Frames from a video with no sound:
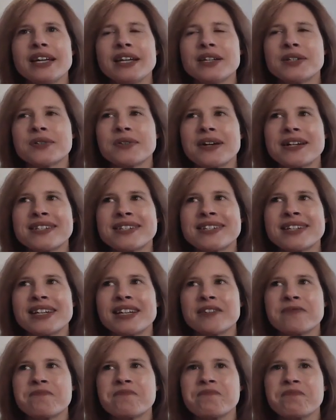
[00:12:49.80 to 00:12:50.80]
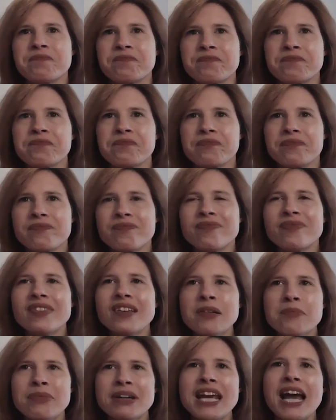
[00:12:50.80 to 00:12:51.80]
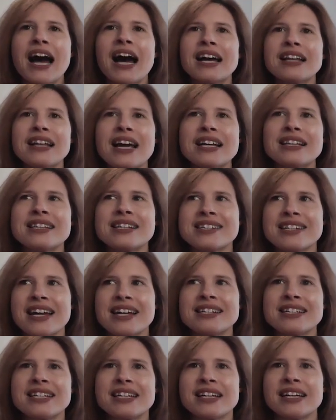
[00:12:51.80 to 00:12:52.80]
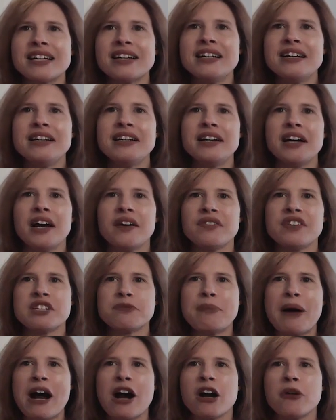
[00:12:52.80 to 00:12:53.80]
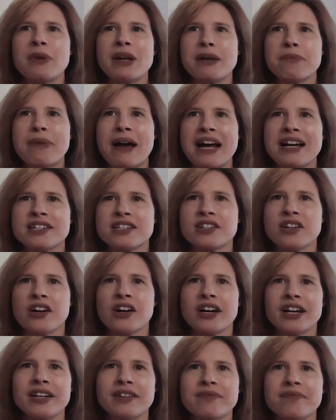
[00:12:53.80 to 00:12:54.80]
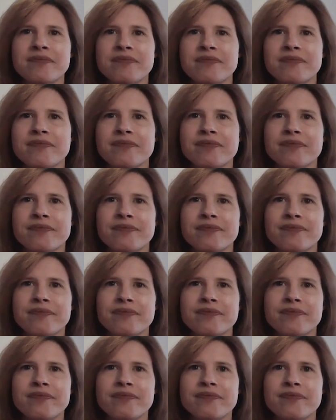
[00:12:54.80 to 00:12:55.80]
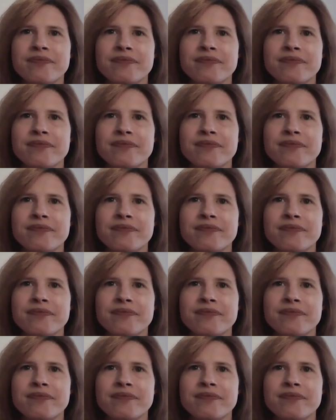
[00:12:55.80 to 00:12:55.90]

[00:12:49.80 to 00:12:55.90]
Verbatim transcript: Interesting. But yeah, I like this idea of this power being passed on. Mm-hmm.